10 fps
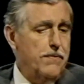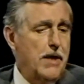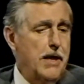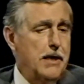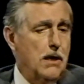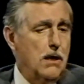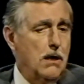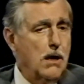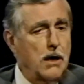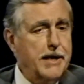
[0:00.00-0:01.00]
they uh,
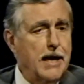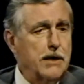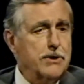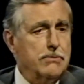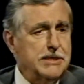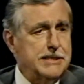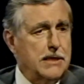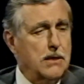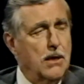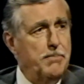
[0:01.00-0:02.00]
are
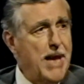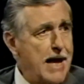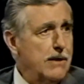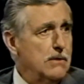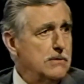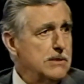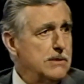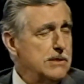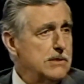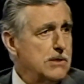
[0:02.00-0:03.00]
characteristic of patterns
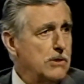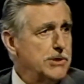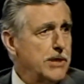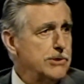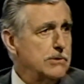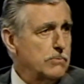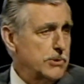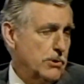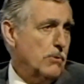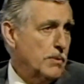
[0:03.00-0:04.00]
in these associations
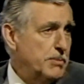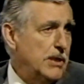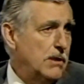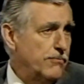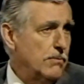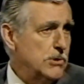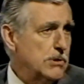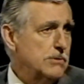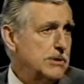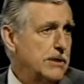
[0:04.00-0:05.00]
which are repeated from
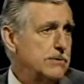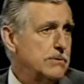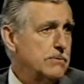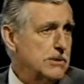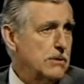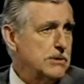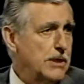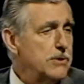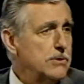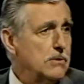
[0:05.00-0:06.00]
association to
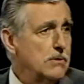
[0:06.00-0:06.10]
association.